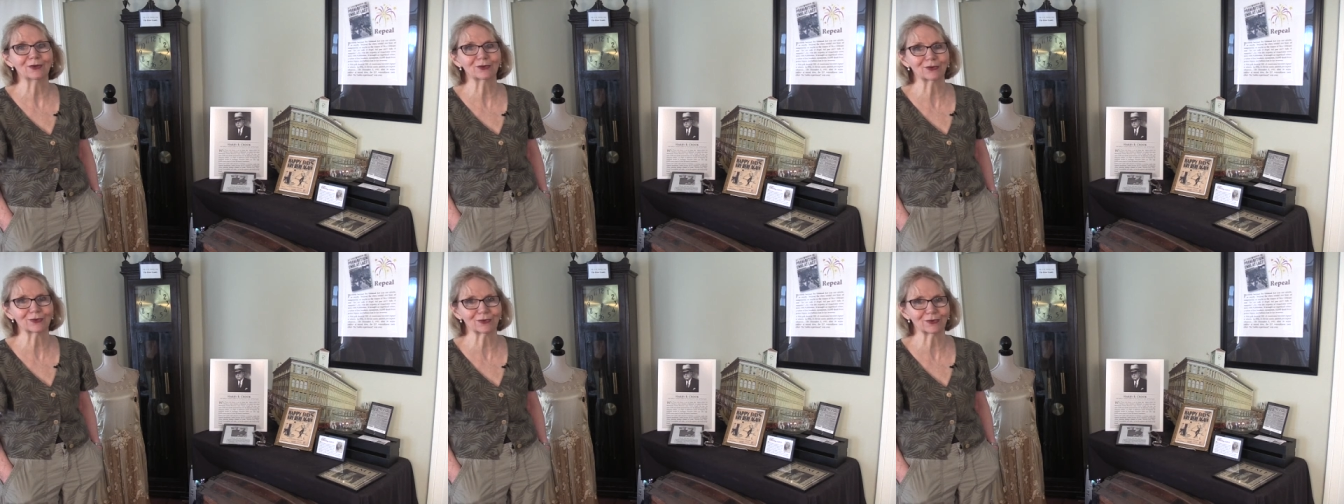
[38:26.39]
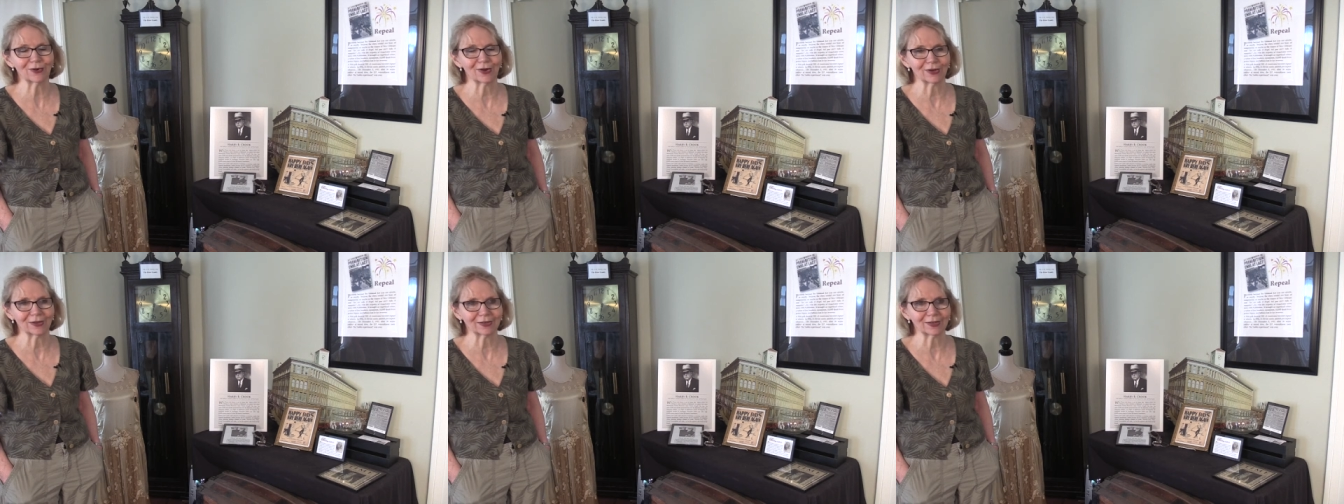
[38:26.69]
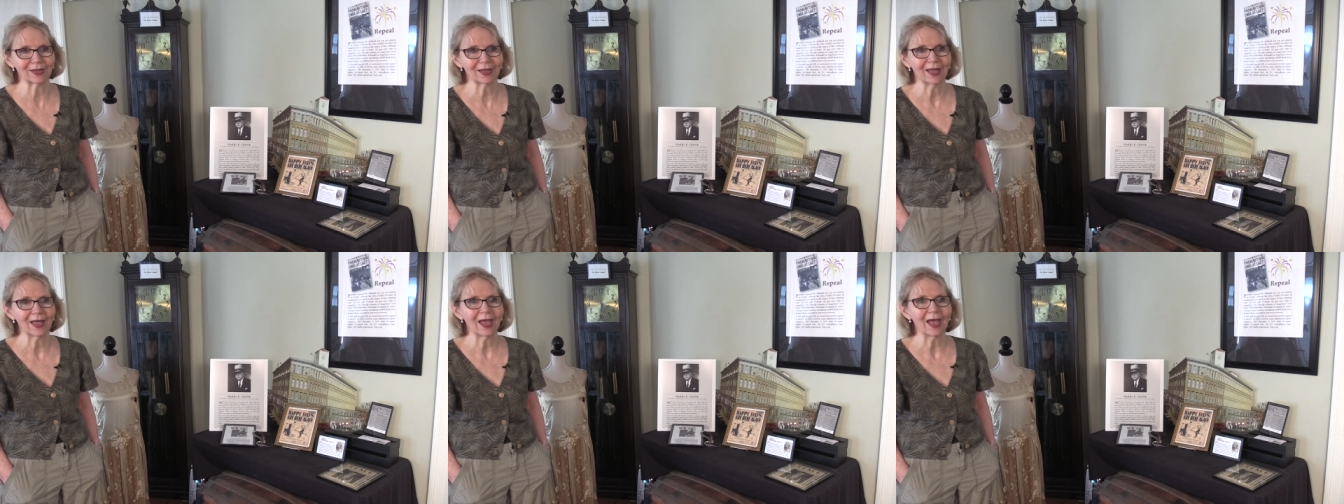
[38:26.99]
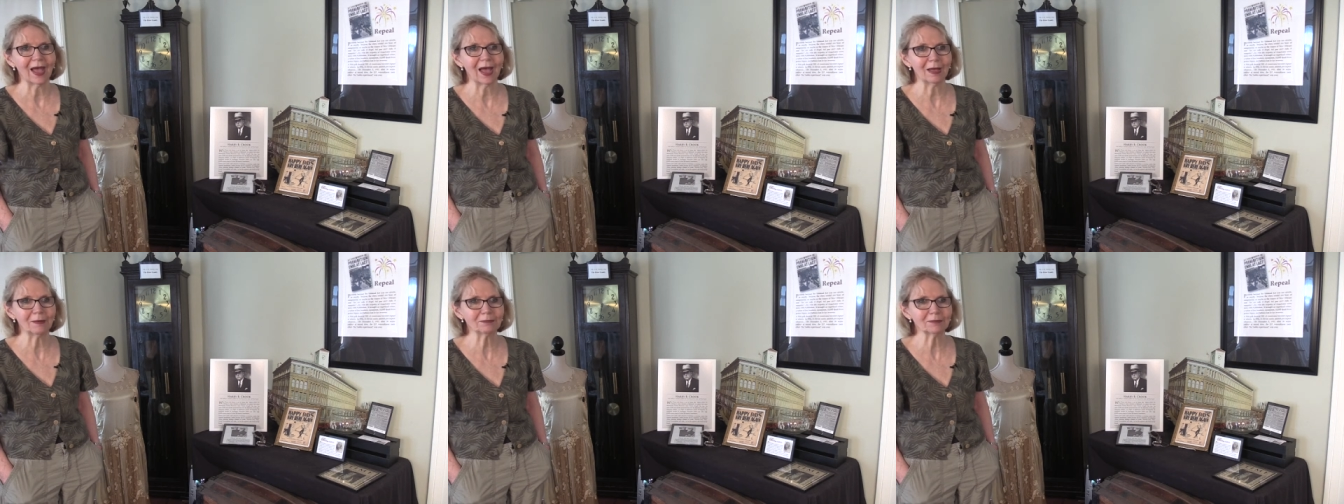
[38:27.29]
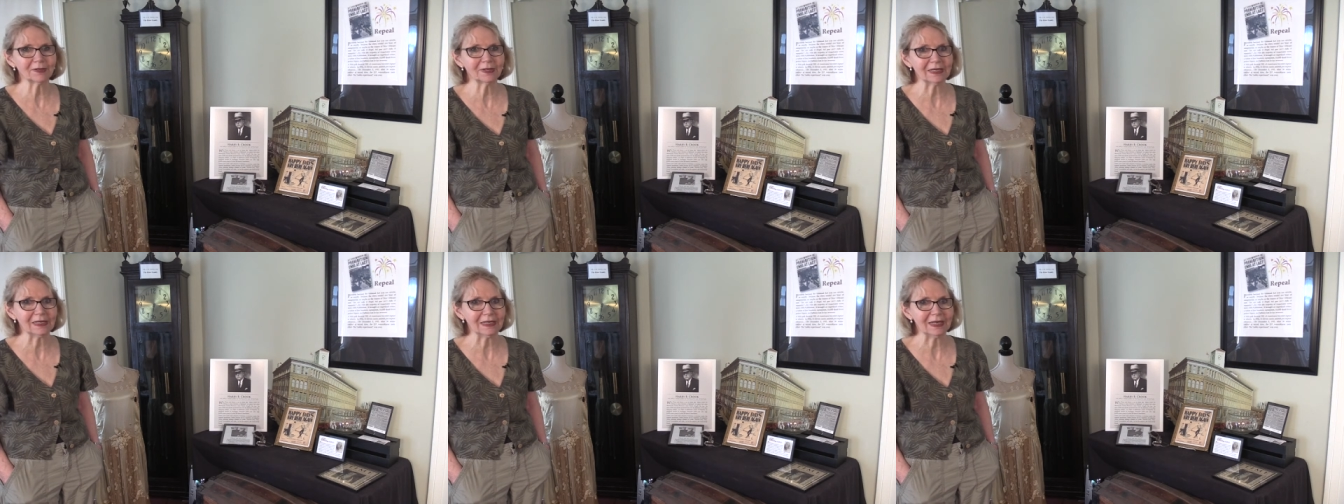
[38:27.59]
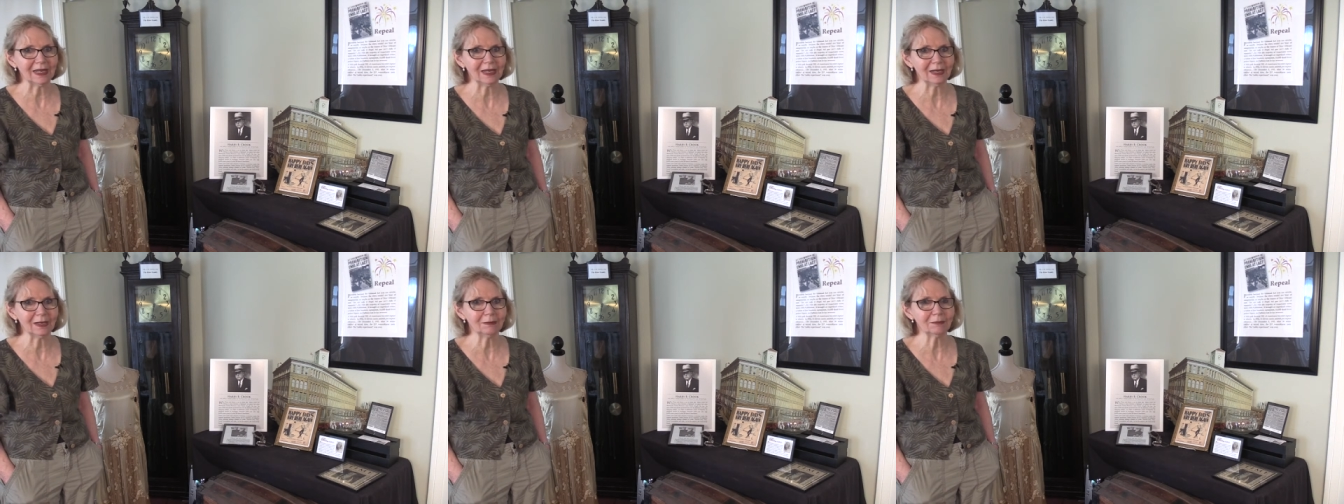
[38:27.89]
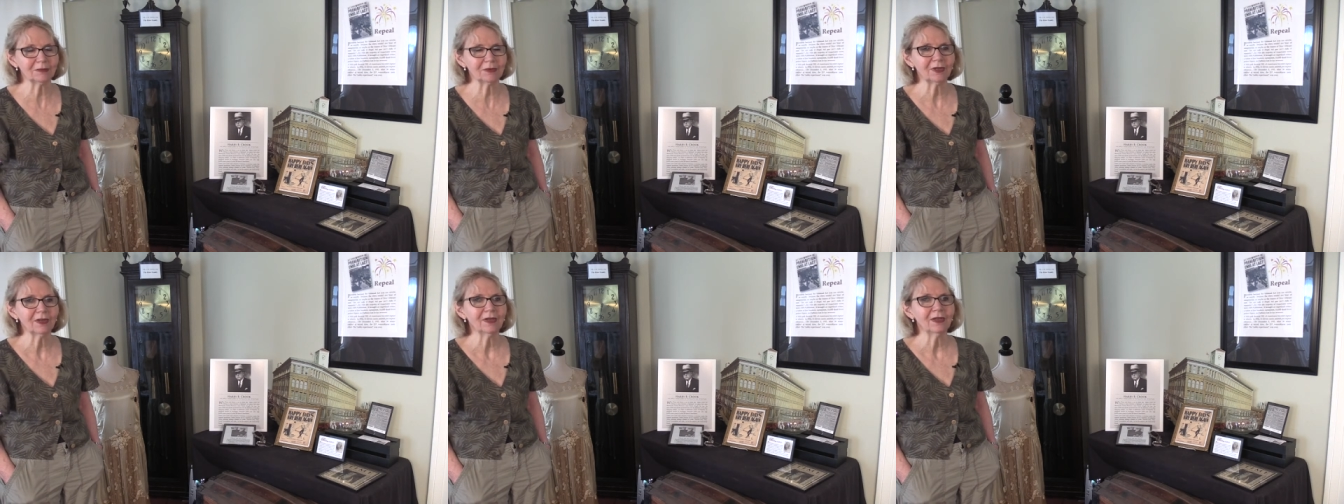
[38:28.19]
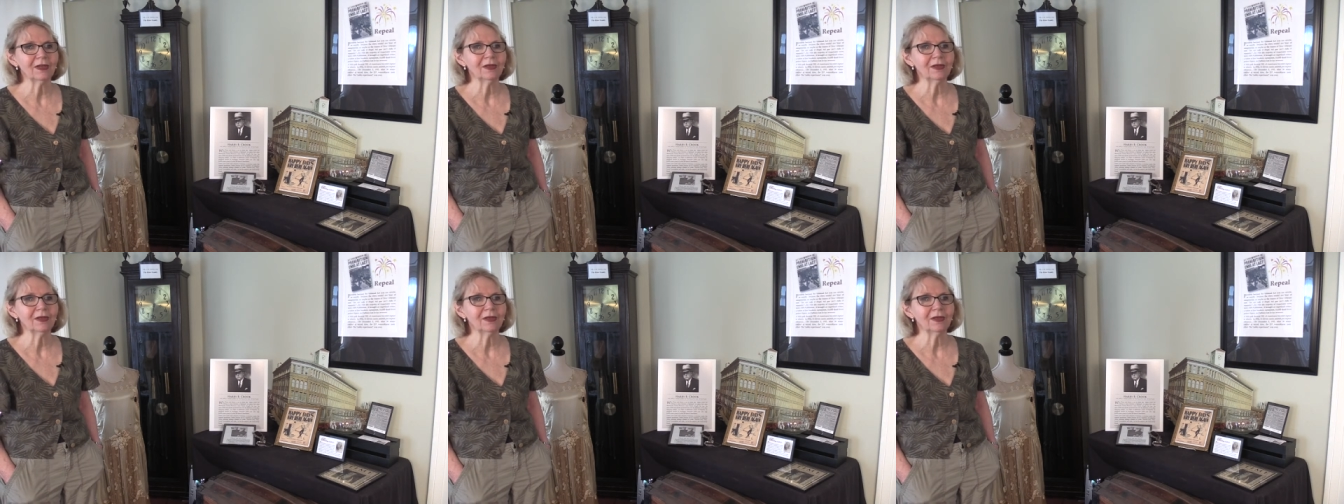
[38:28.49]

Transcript: Crook, aptly named